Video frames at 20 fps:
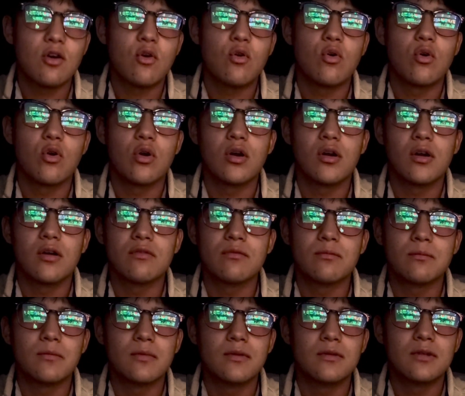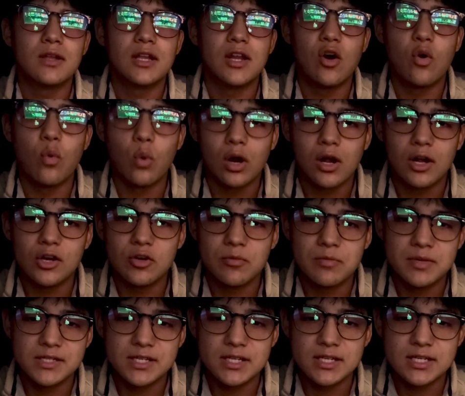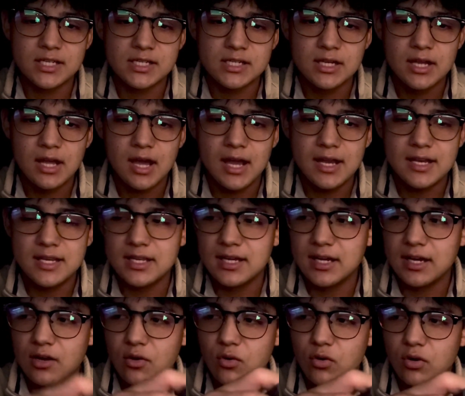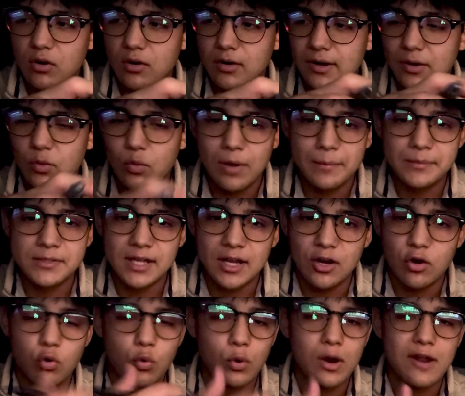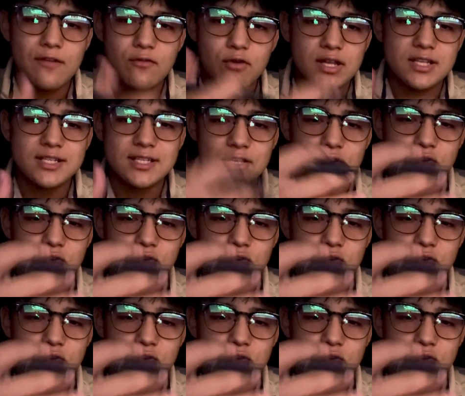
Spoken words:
or work on your business idea or website or whatever it is